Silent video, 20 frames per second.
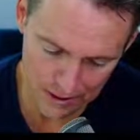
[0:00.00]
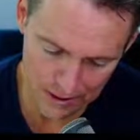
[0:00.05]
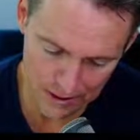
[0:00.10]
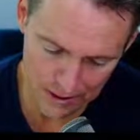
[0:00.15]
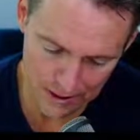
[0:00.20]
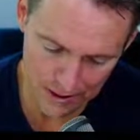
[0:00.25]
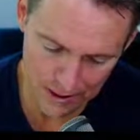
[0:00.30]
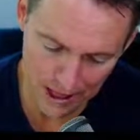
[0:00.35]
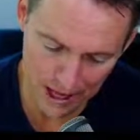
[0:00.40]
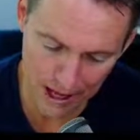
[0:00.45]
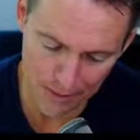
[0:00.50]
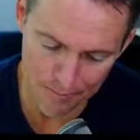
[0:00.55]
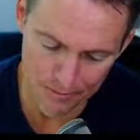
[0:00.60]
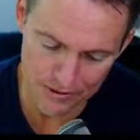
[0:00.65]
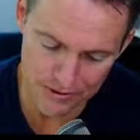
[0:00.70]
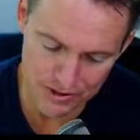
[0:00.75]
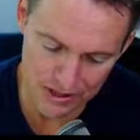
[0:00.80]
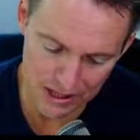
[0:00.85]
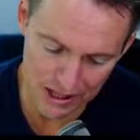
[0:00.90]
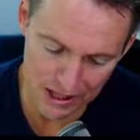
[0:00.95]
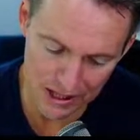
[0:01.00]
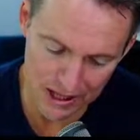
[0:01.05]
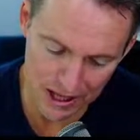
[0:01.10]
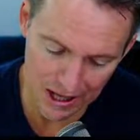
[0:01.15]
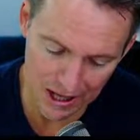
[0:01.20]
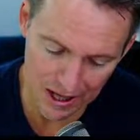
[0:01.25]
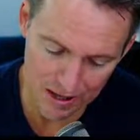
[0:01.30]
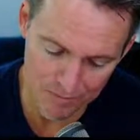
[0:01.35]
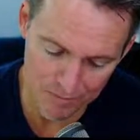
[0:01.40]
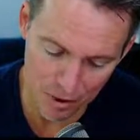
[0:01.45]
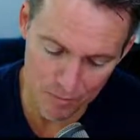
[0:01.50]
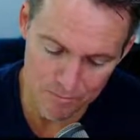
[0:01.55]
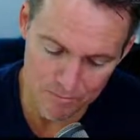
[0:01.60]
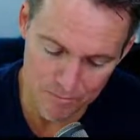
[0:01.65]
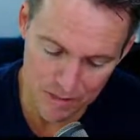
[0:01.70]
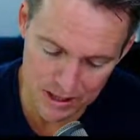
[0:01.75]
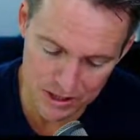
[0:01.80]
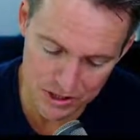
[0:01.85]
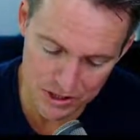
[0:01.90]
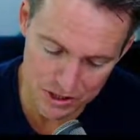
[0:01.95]
happens in a
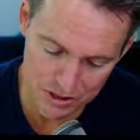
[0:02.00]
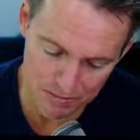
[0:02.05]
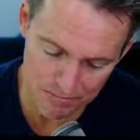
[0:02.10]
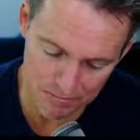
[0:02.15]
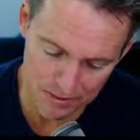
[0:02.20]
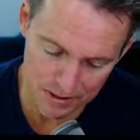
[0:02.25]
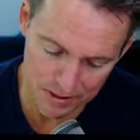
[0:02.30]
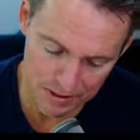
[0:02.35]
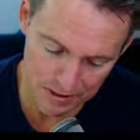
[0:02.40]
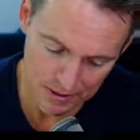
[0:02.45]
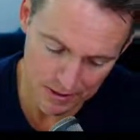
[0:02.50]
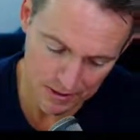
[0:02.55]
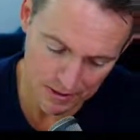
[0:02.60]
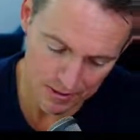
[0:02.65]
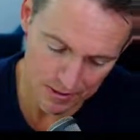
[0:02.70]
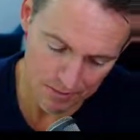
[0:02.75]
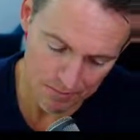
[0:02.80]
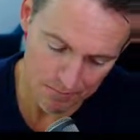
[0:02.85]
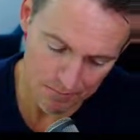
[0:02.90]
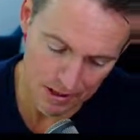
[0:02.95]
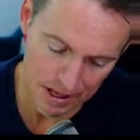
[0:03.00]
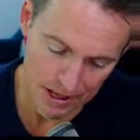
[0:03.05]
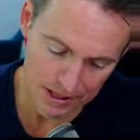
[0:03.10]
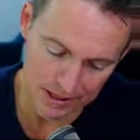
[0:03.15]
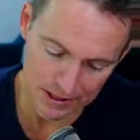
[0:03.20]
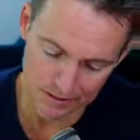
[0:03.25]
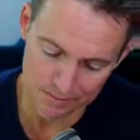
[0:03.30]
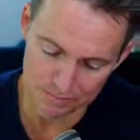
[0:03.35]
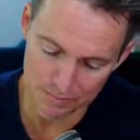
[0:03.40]
momentum market.